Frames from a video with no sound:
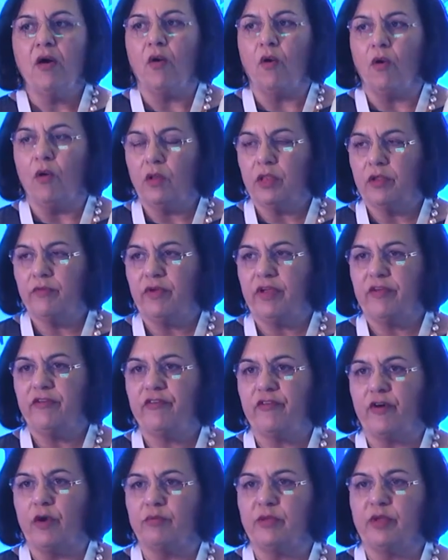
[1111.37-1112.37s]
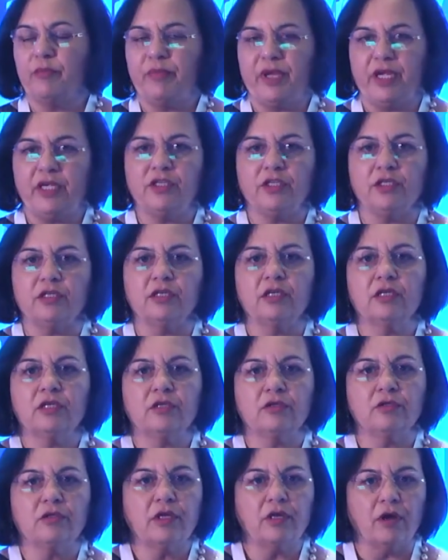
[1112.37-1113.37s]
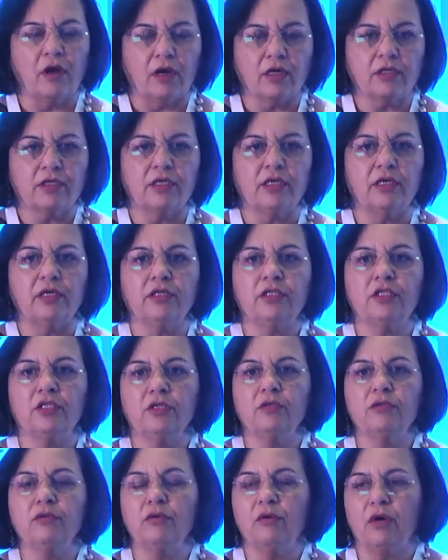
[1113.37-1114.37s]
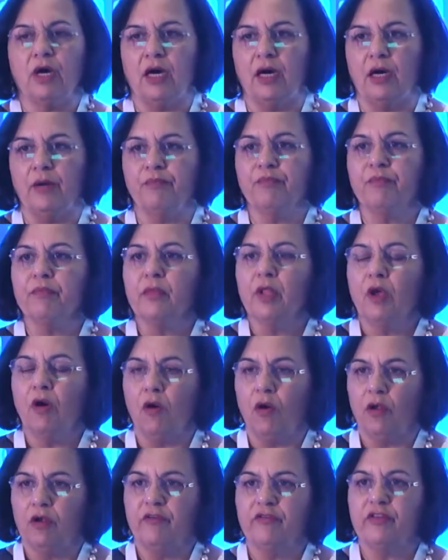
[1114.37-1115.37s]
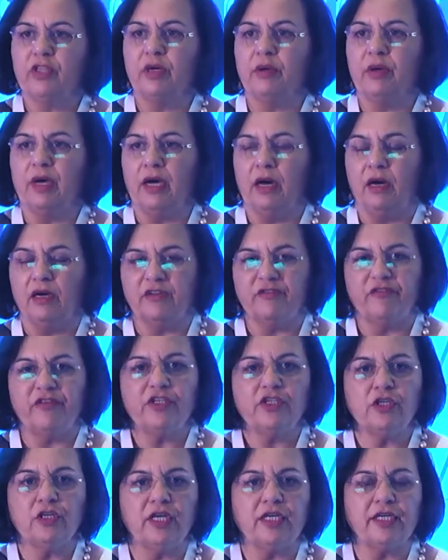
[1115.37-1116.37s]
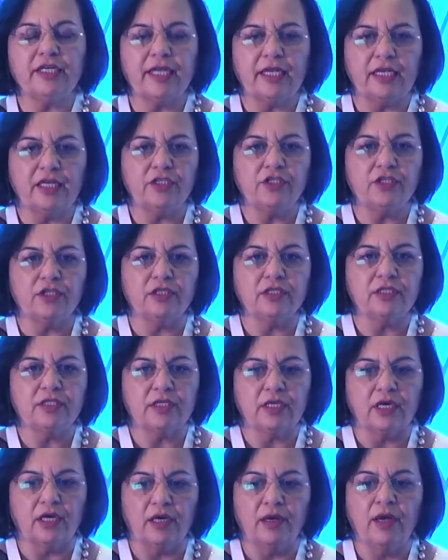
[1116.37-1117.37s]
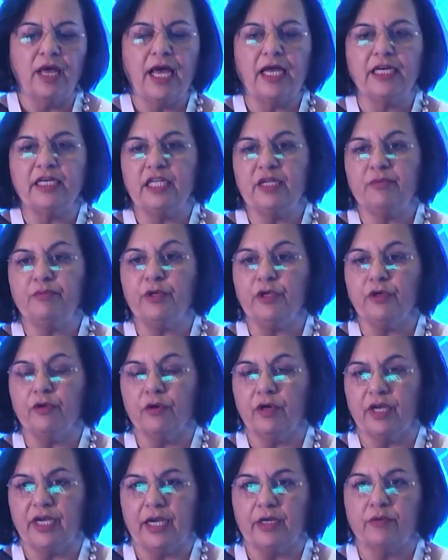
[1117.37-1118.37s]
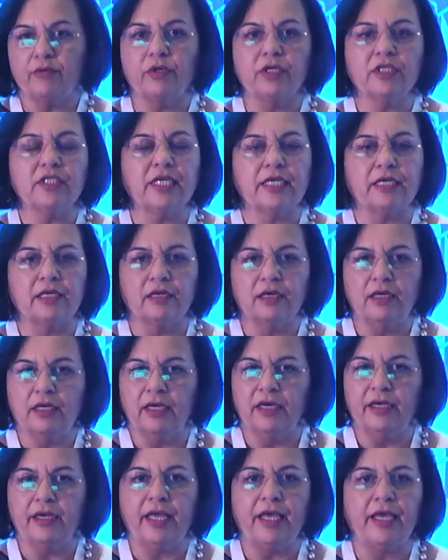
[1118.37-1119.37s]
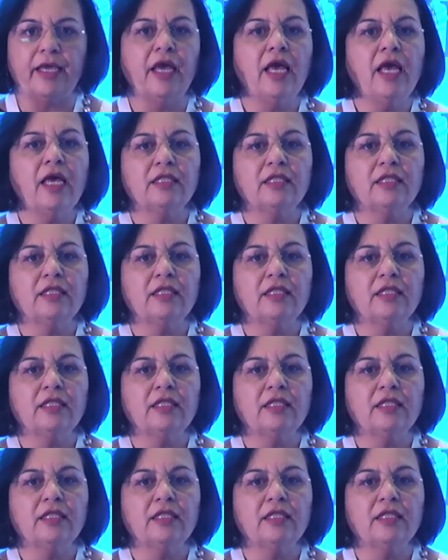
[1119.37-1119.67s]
all the way from the patient to the doctor to all of the artificial intelligence and deep neural networks and learning